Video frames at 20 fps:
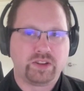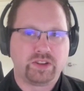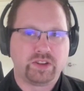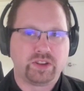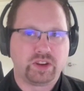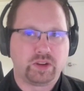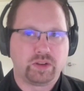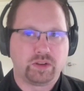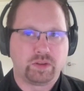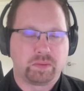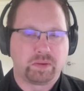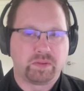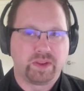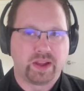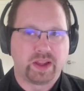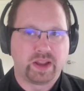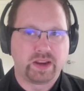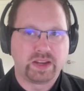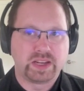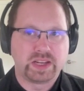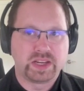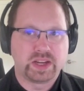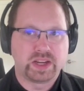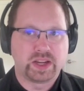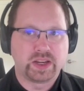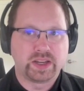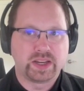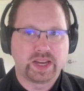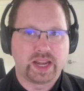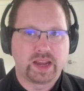To prevent
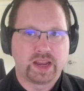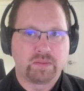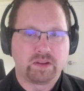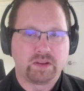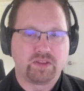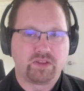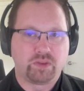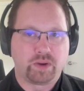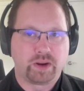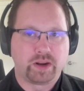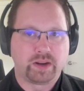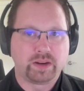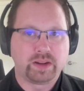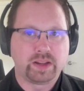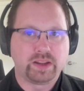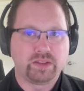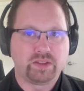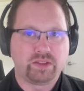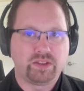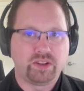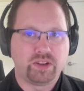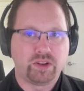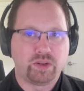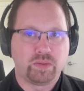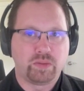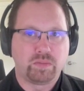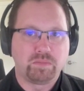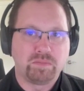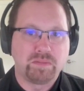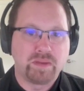damage, or at least
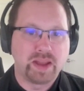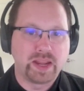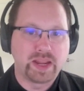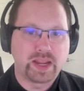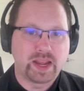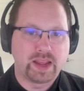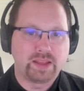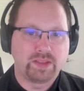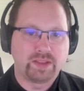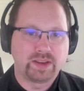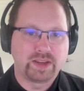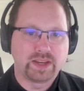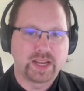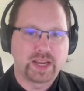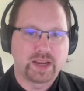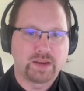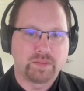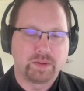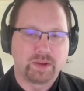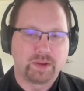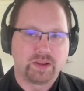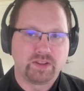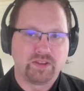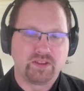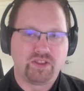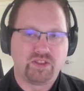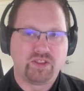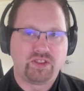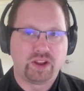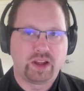mitigate the
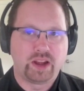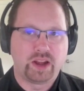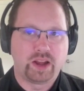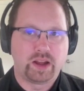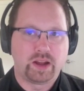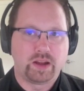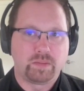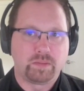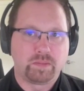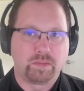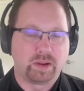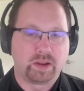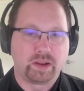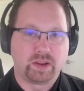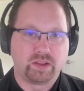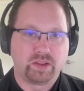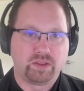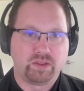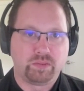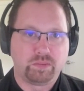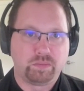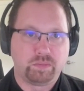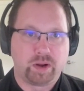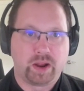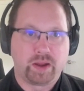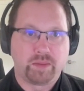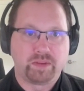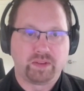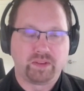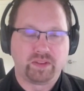damage, because
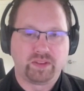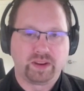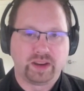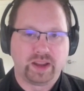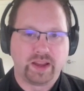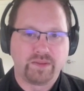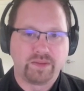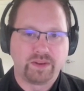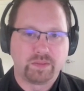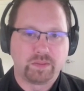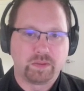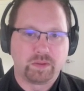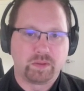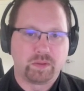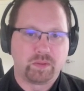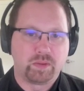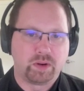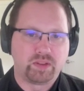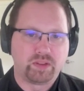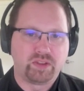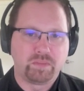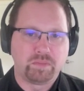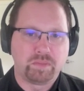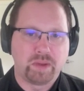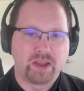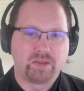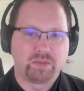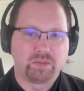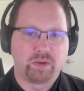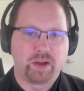perhaps it's inevitable. But what are some
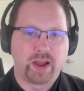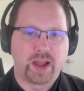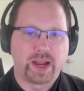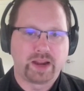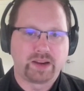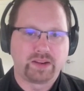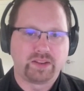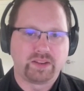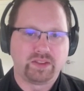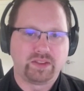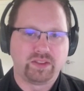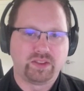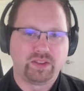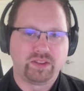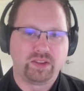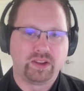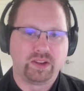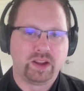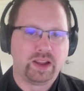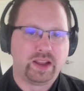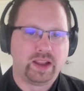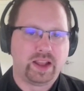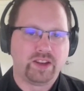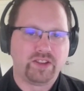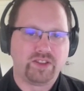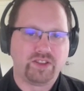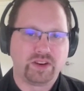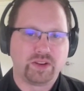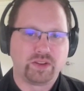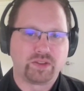best practices
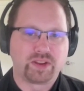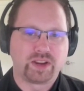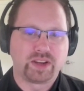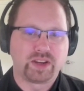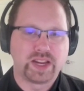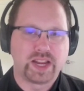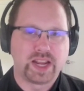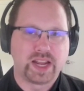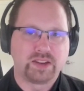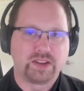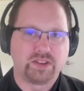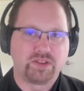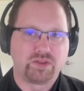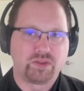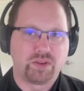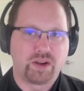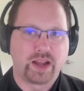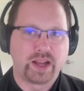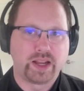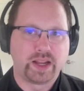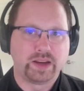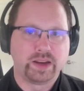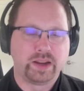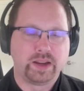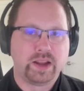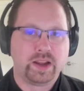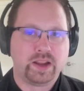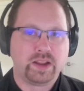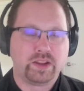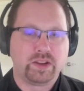engineers can take to try and
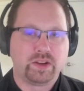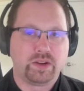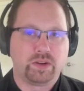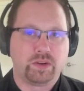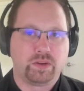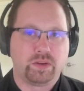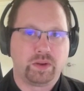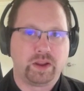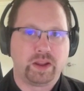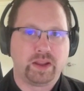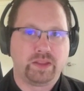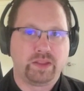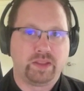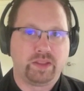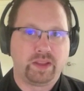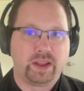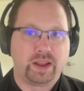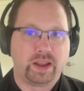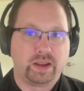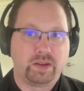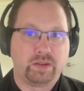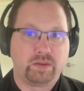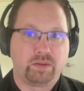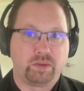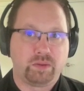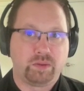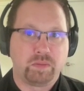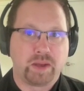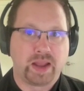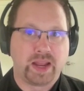in
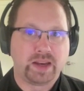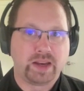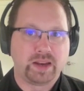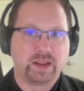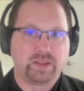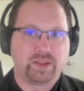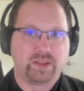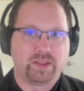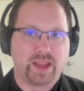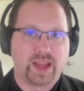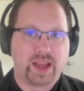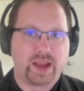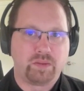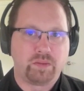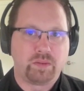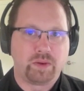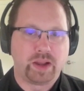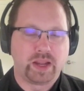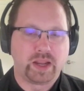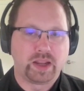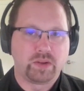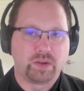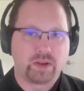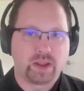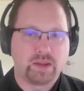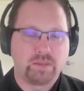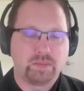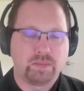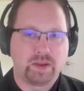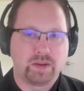through maintenance in that way,
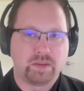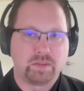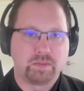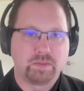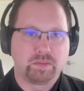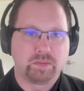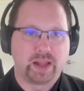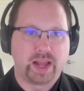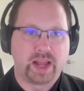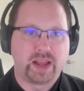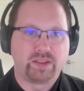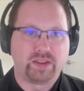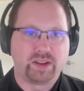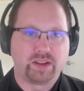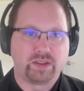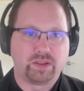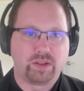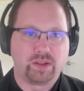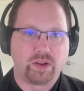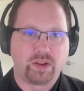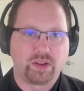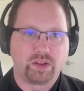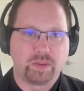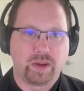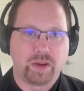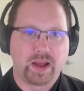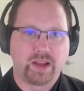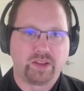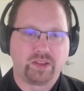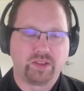keep them lasting as long as
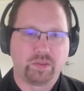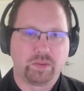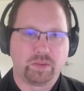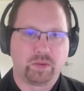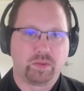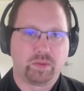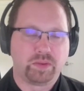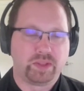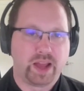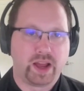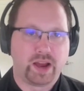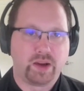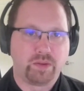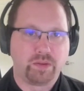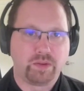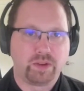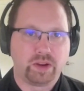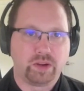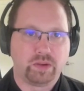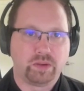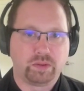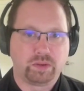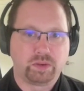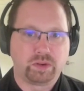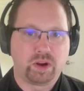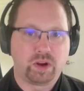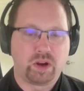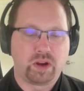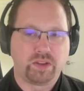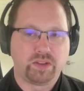possible without
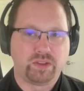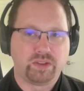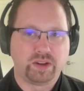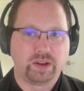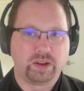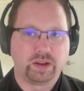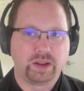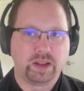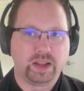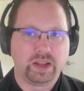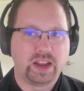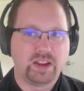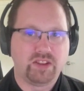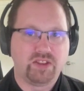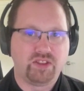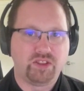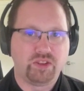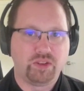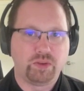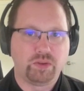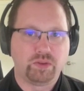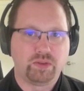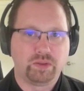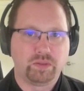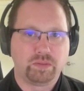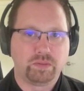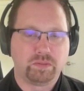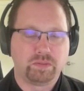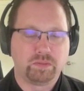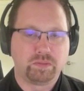causing issues
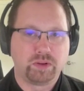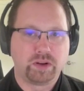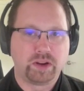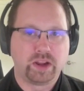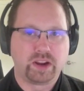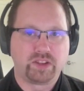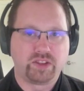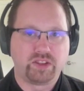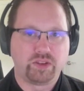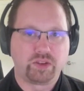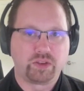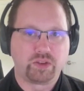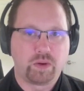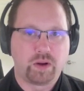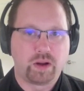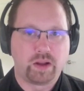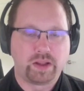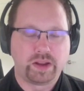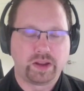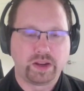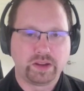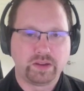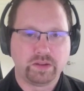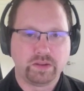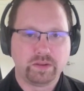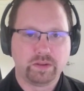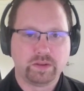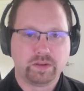in production or quality?